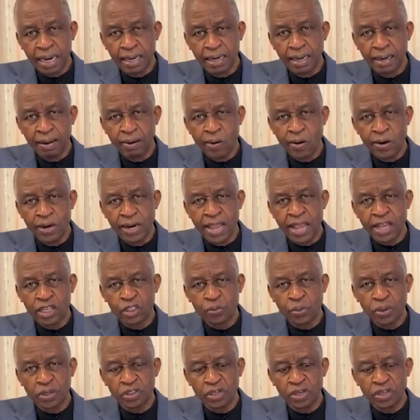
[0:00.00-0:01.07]
that the Lord
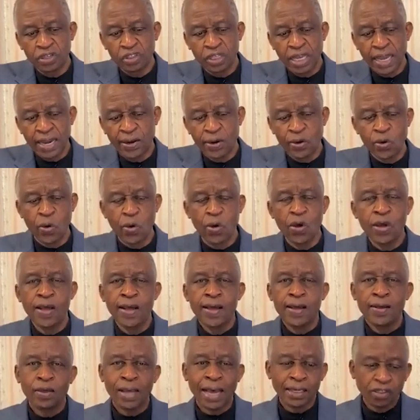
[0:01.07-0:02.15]
expressly said no.
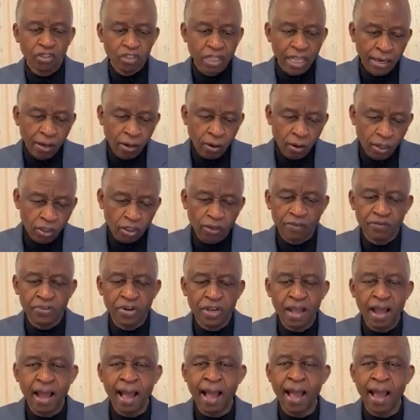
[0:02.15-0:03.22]
And he said, lust
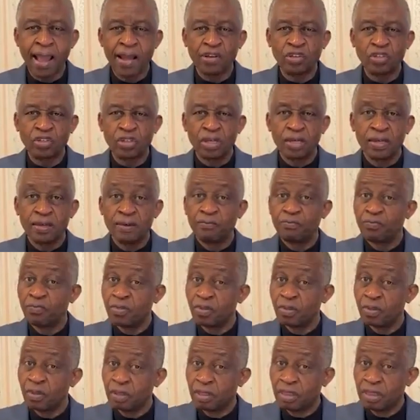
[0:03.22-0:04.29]
of the eyes.
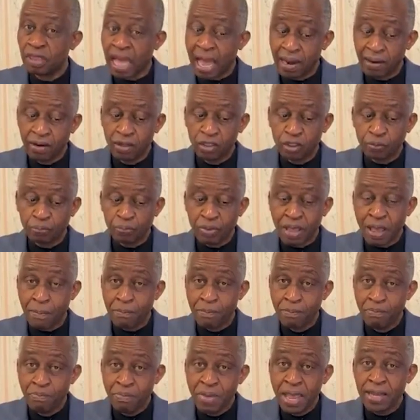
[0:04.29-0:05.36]
That is
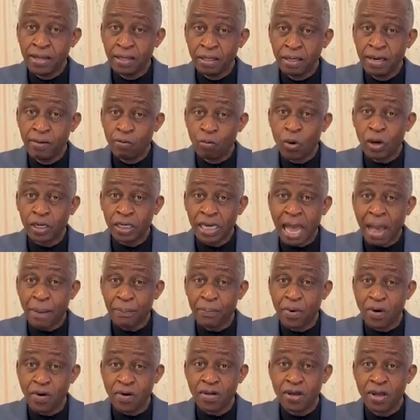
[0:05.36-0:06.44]
mainly what
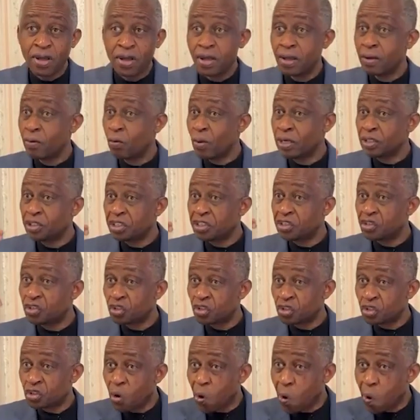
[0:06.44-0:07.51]
happened when she
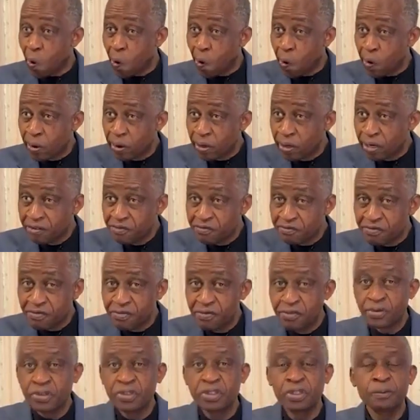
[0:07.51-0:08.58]
saw the
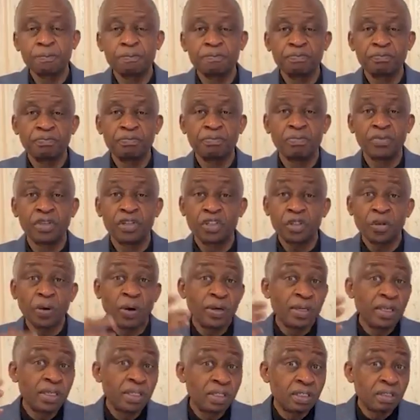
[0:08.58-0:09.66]
fruit,
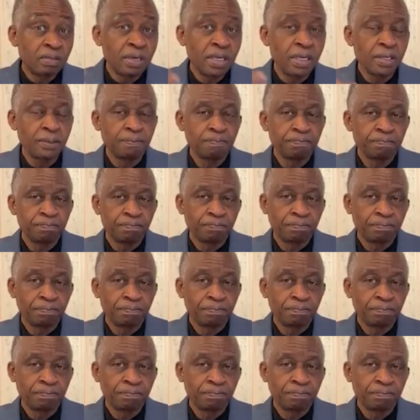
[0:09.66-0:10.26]
saw the tree.